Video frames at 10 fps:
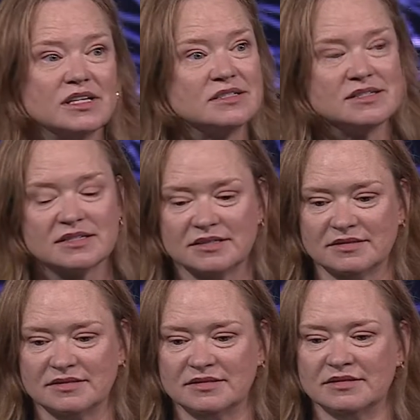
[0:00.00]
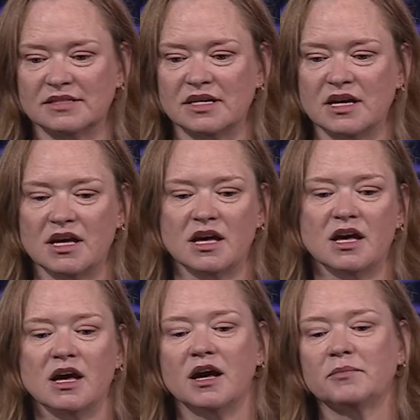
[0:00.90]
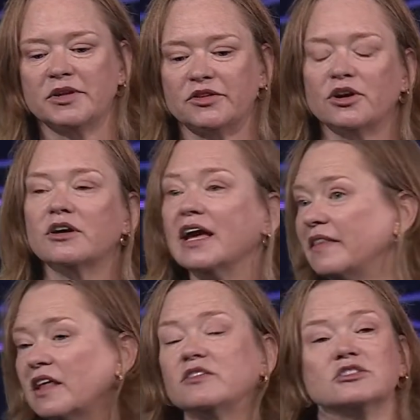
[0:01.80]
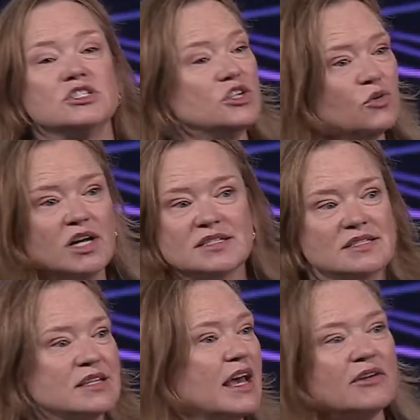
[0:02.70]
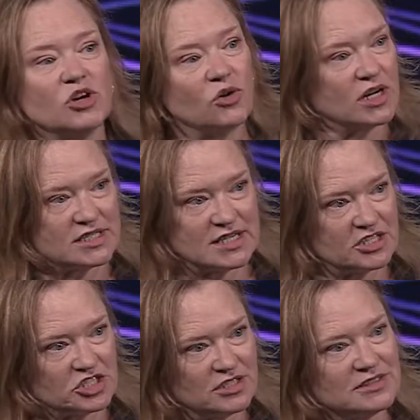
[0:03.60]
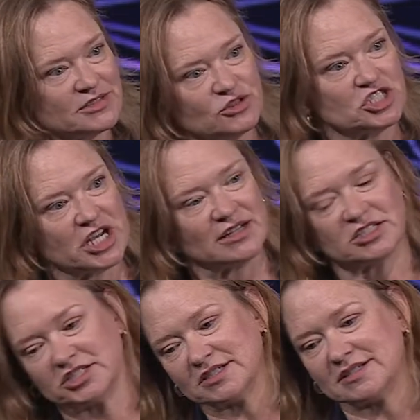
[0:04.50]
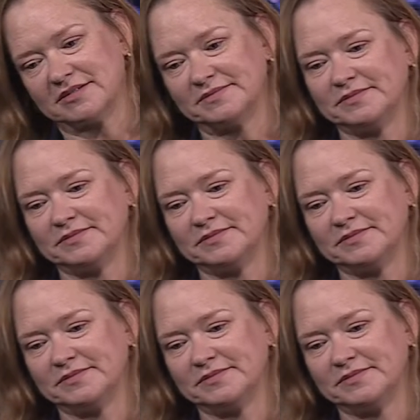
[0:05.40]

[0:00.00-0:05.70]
this, but there's nuances in every organization, different challenges.